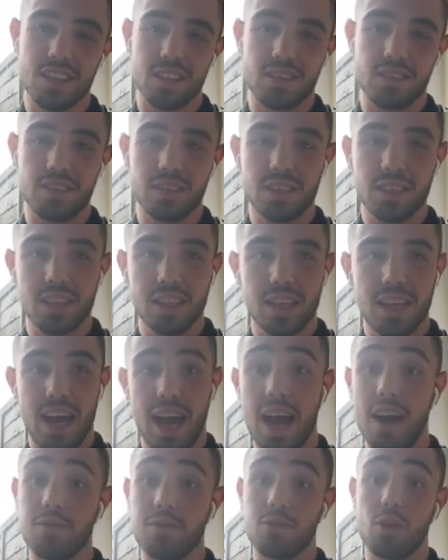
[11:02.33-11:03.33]
And
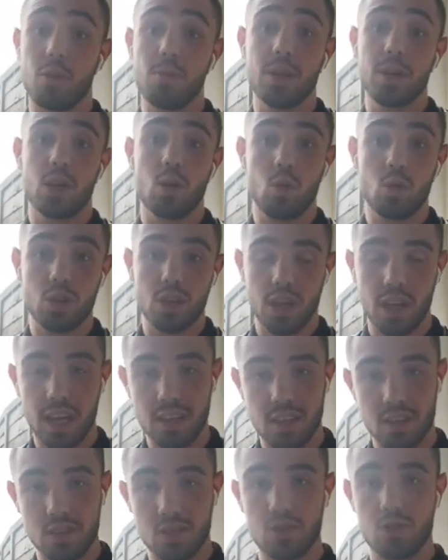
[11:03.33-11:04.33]
I have got my coaching
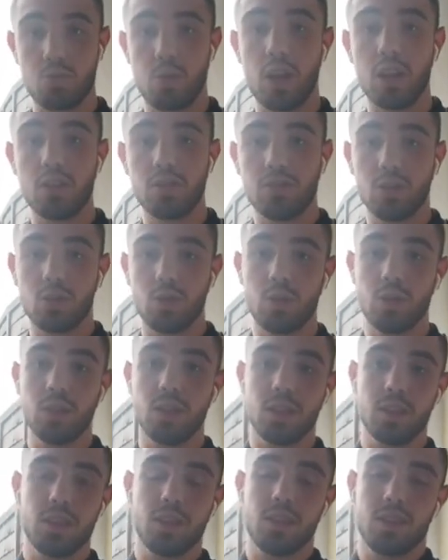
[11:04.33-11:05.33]
license as well, so
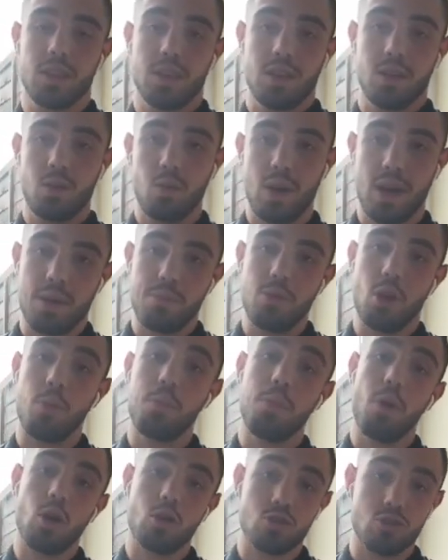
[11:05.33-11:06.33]
when I'm
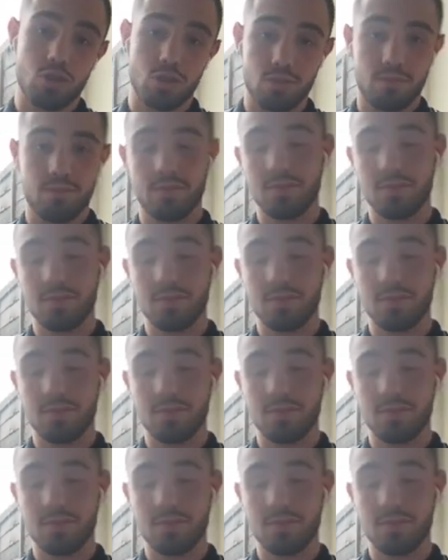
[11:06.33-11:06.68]
not boxing,